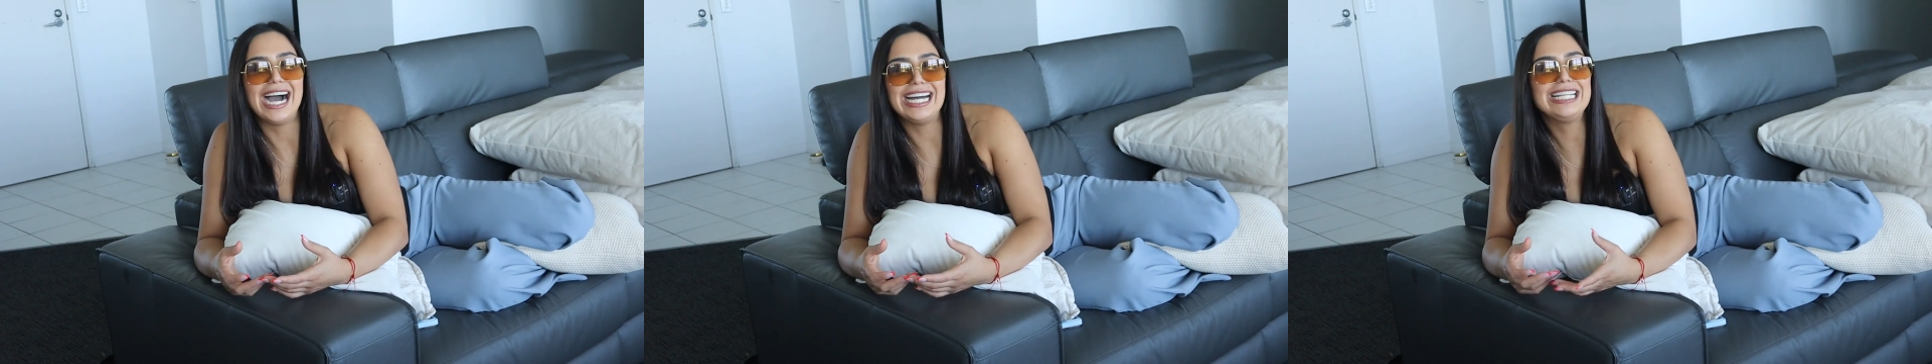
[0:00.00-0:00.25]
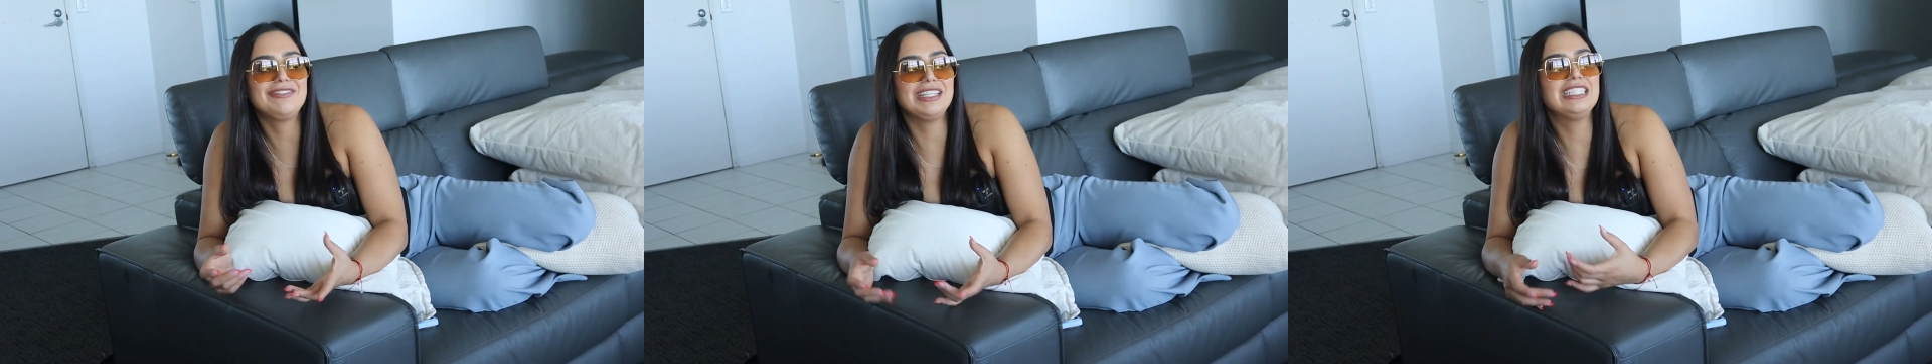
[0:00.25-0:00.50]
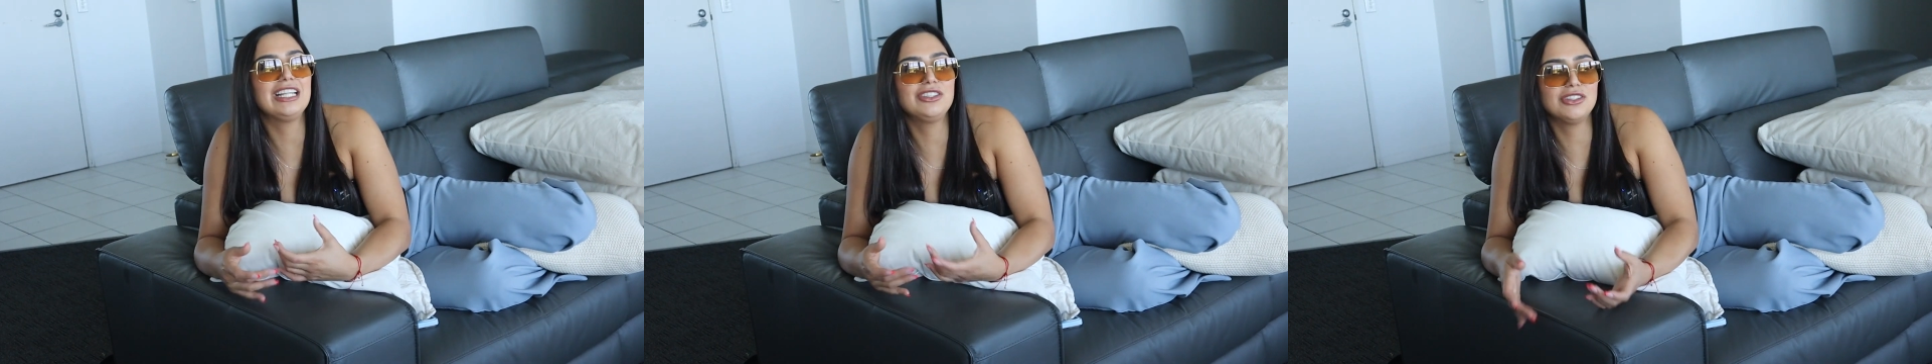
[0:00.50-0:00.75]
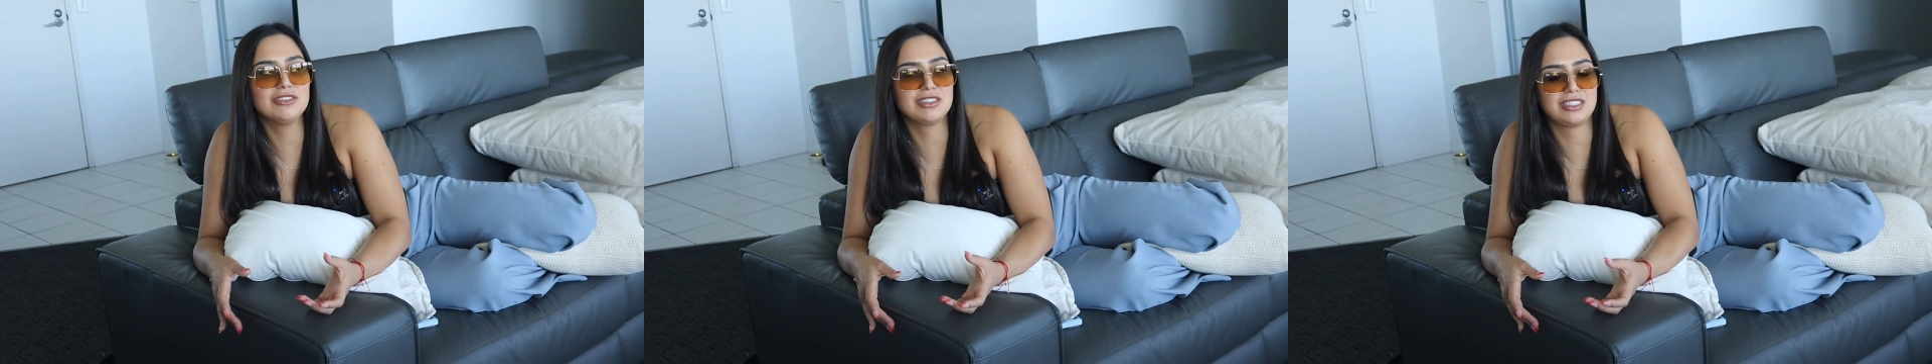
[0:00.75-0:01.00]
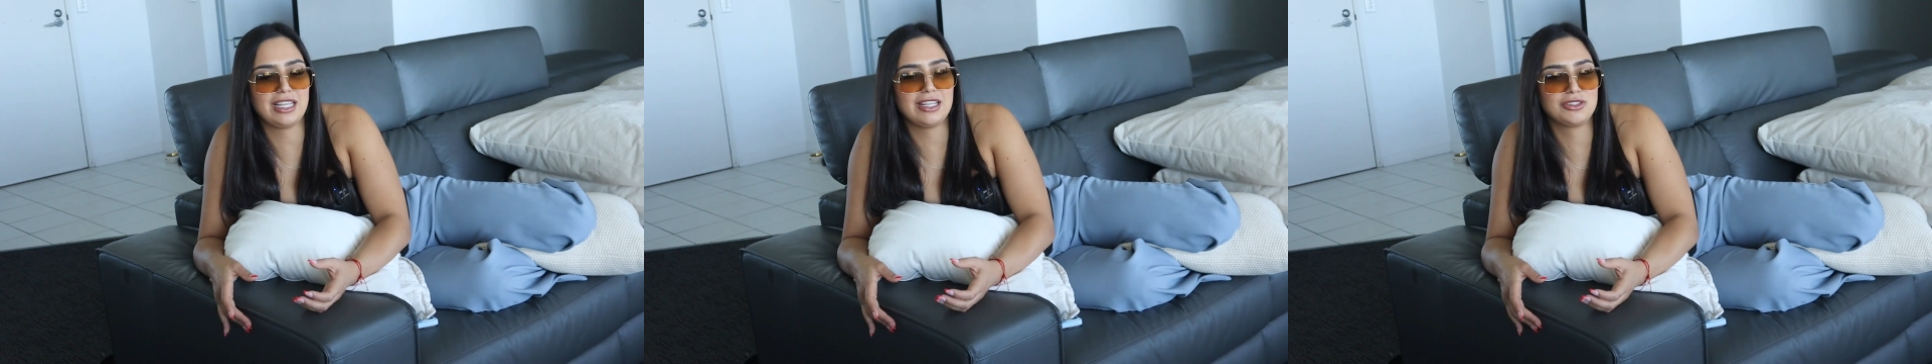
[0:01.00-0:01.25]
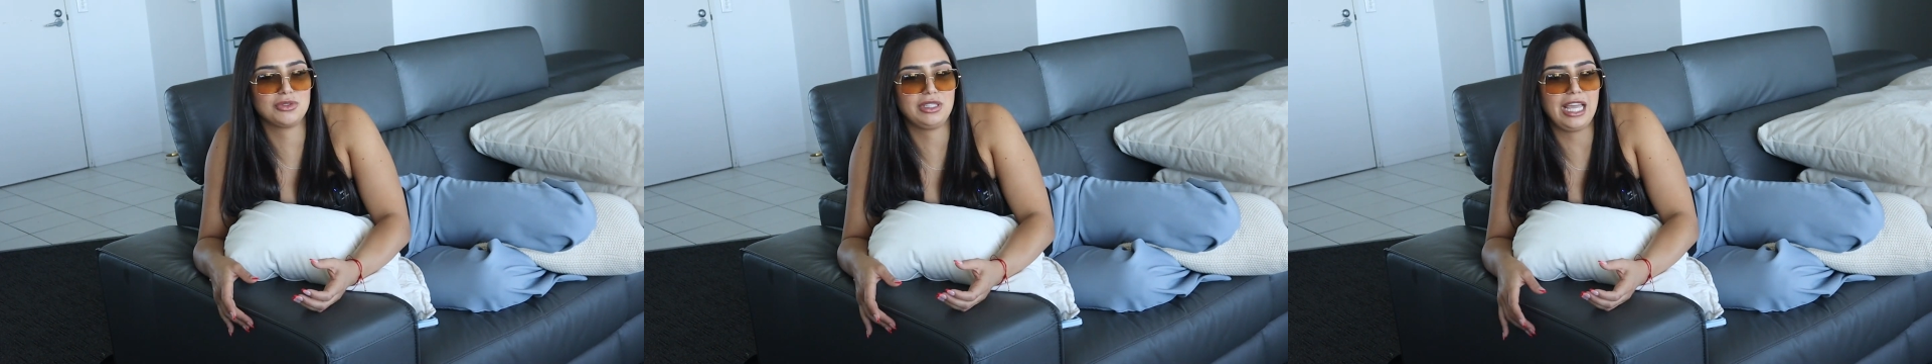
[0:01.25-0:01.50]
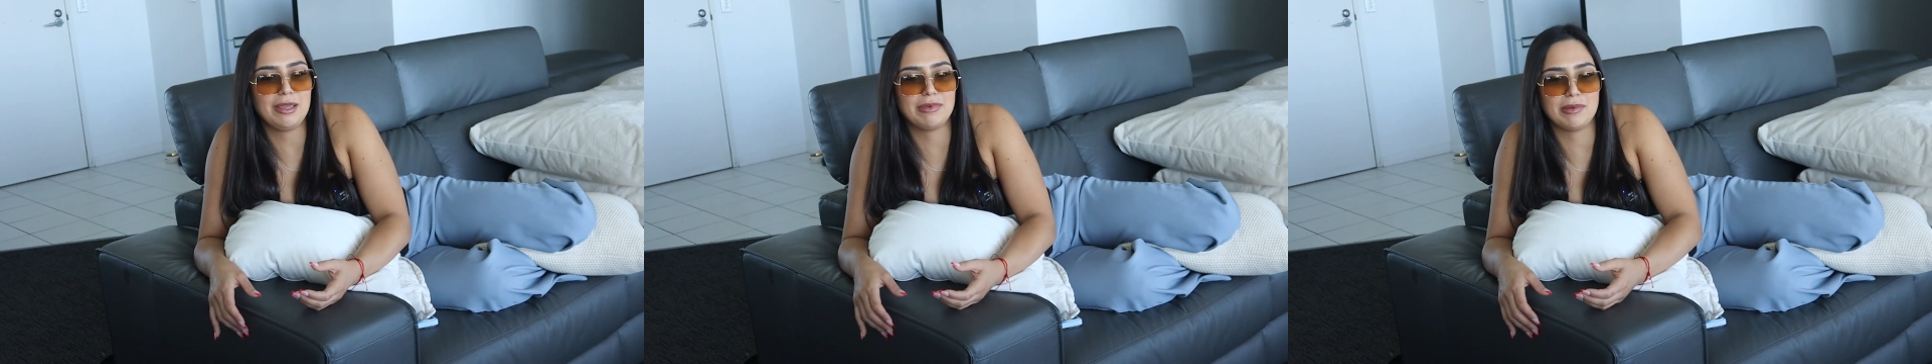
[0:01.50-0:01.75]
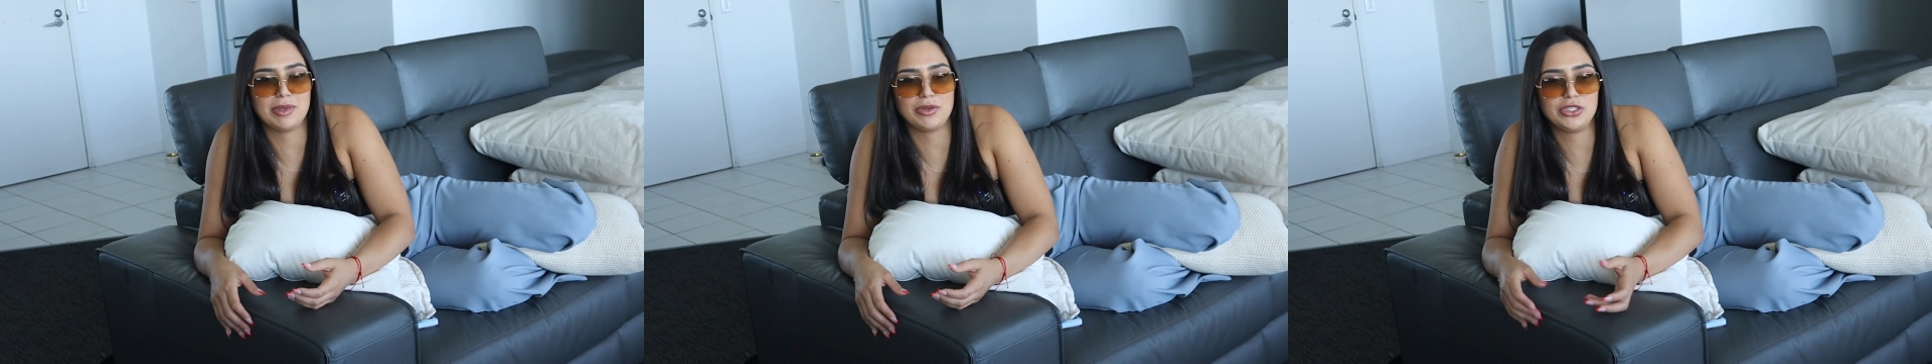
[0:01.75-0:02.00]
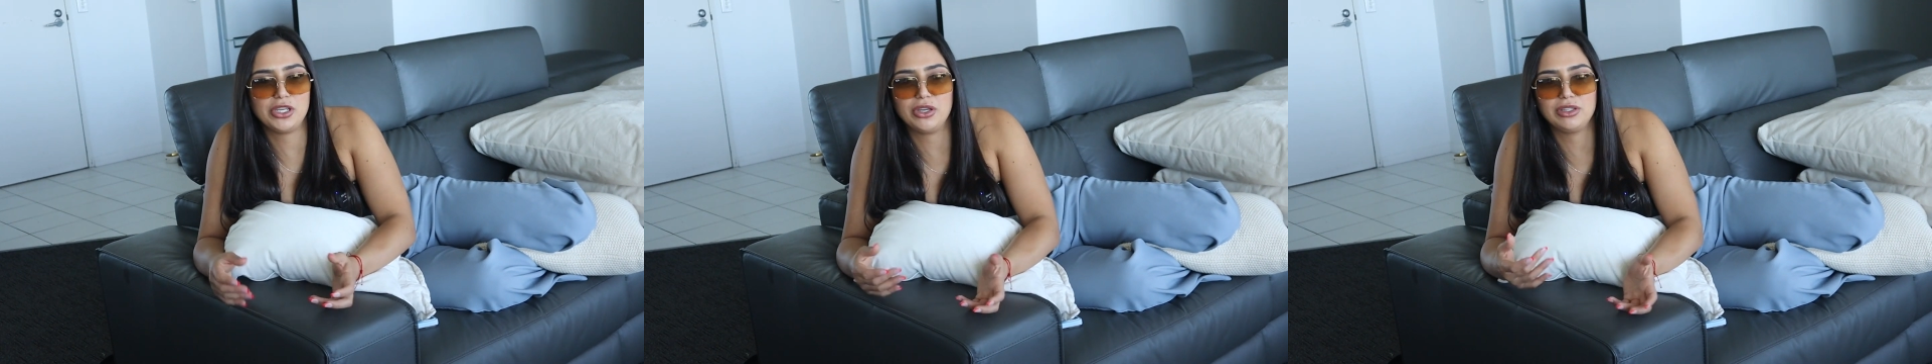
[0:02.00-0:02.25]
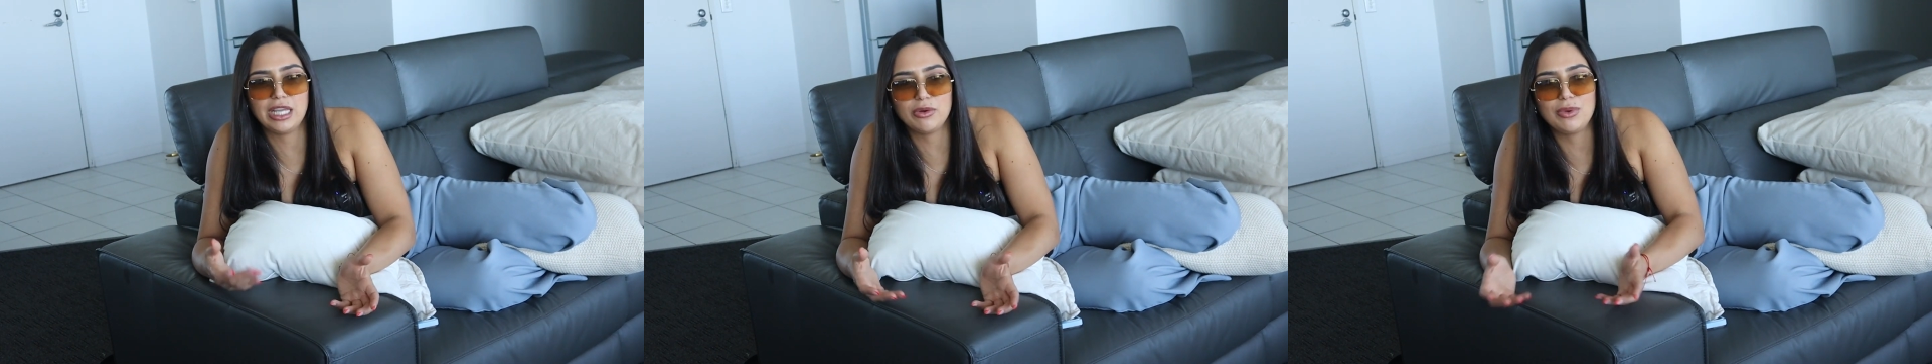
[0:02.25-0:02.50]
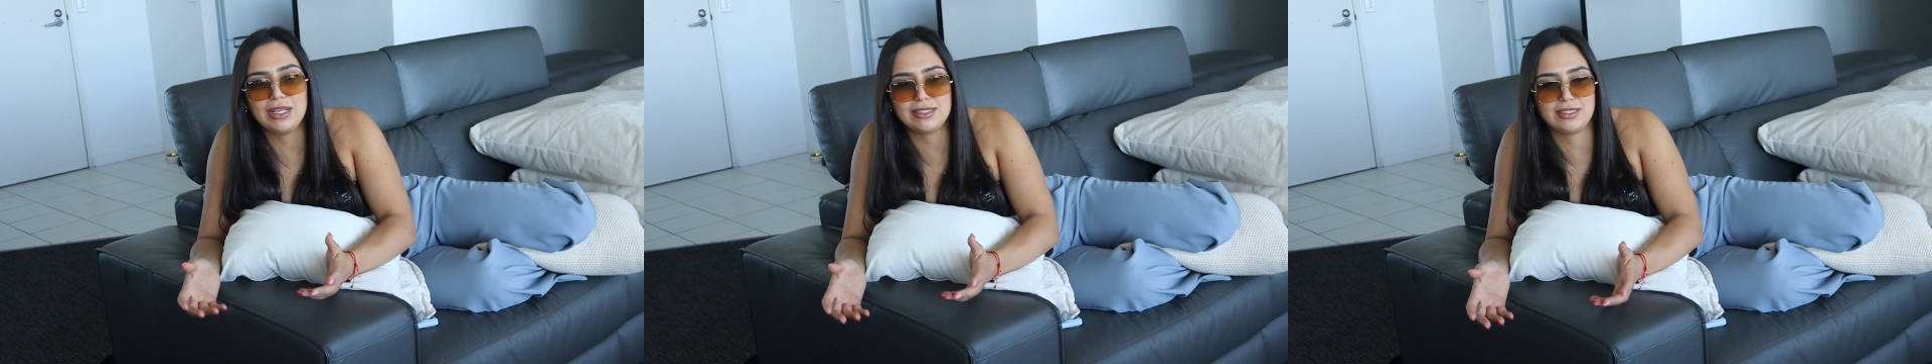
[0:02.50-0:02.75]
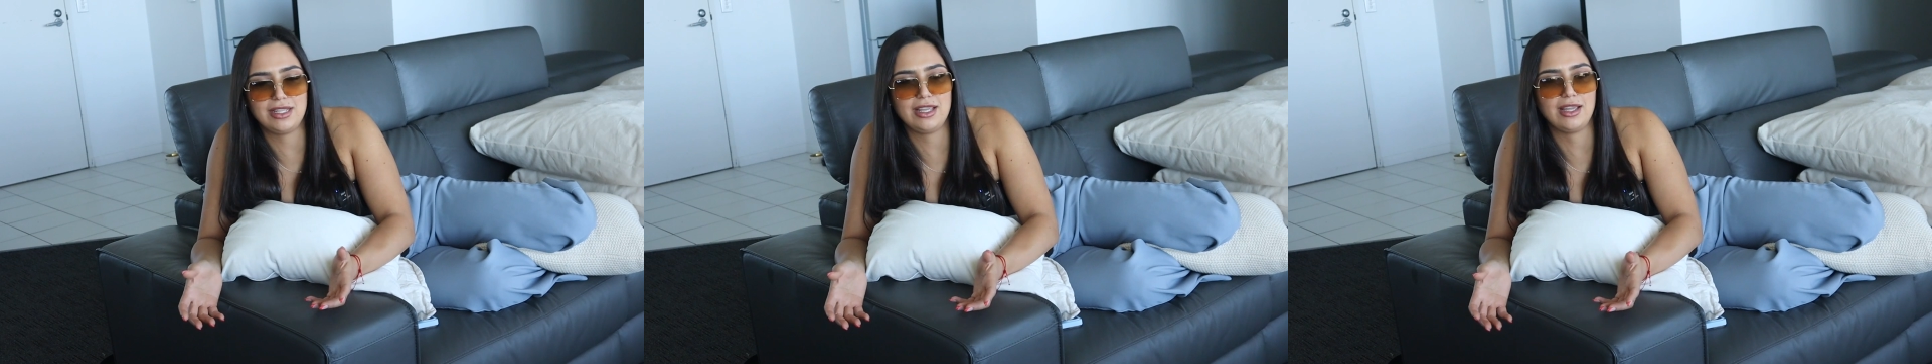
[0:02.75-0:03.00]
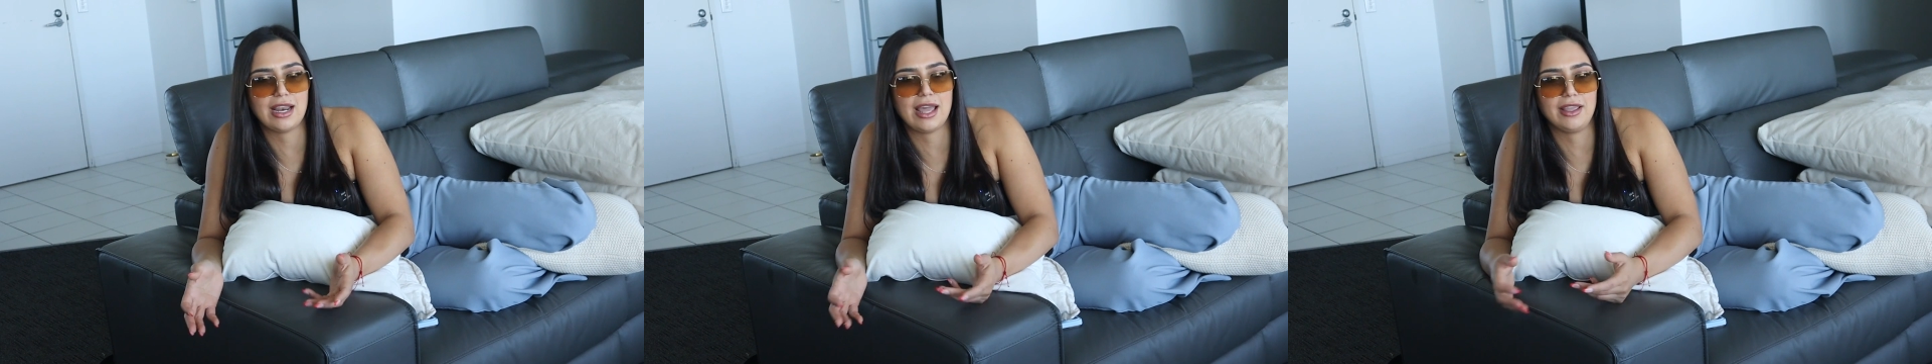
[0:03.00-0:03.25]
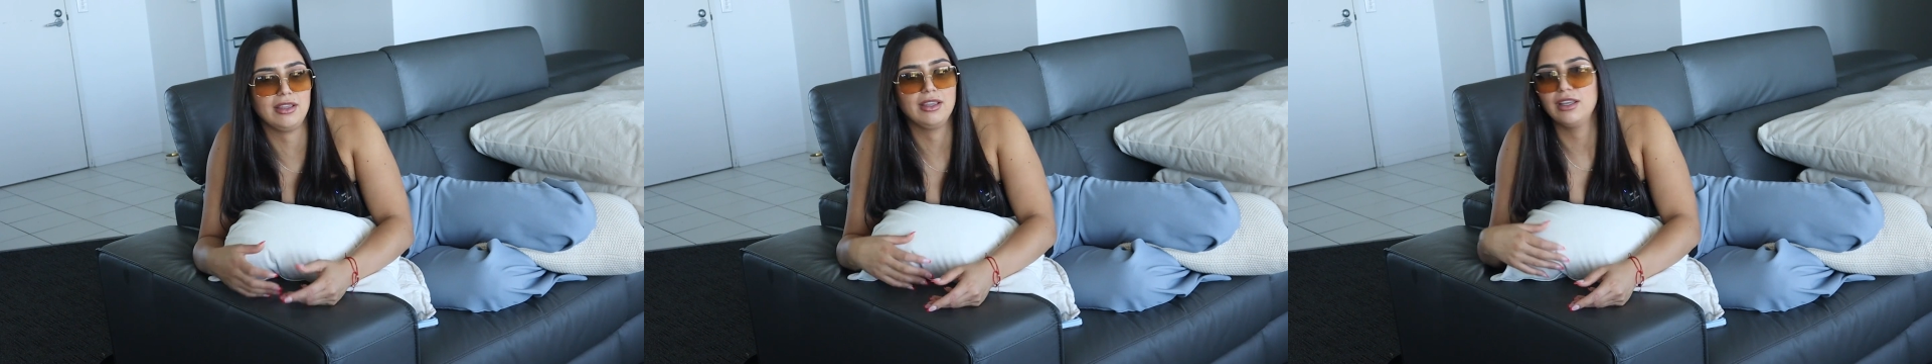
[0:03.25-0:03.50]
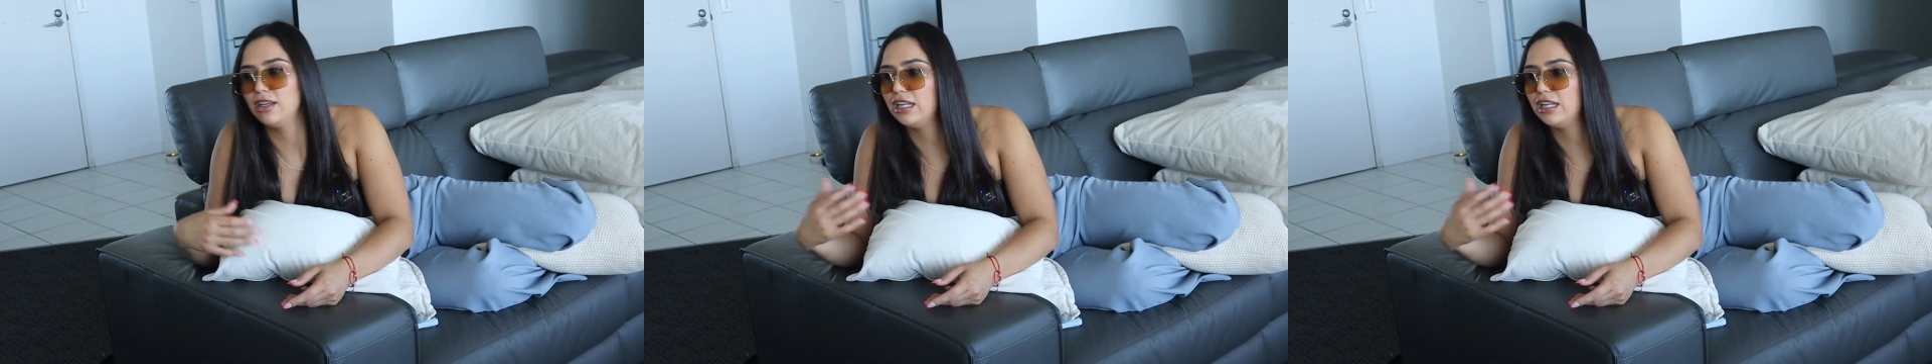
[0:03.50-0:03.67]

And if they don't see it today, maybe they will see it like